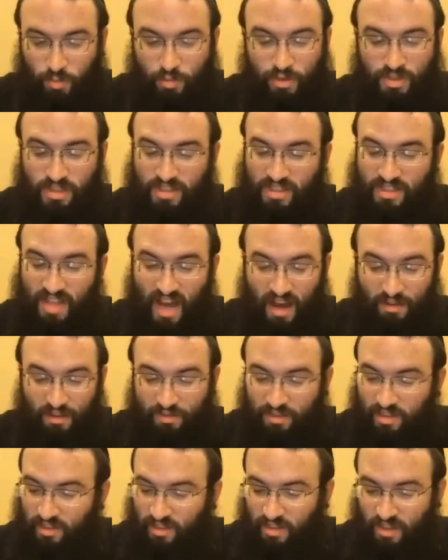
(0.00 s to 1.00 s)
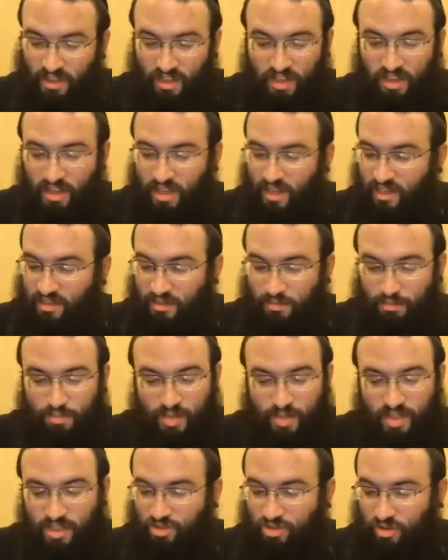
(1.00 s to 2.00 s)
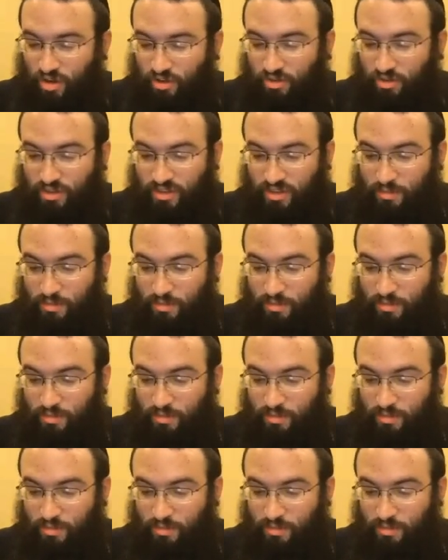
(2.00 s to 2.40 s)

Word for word: when a person's davening, it's a big struggle.